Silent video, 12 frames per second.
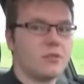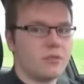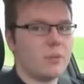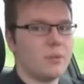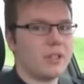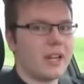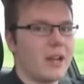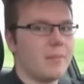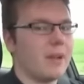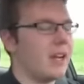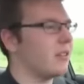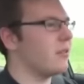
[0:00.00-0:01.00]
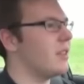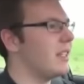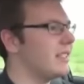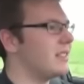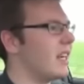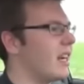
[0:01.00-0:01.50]
the rubber compound with
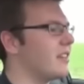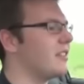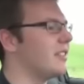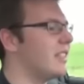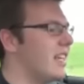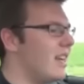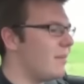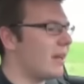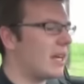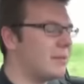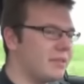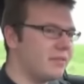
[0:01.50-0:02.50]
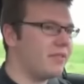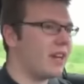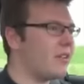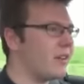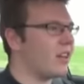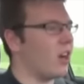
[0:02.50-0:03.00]
these tires becomes
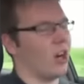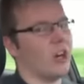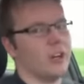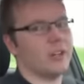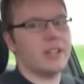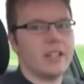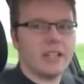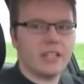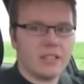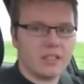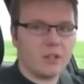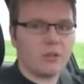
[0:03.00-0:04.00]
very hard in the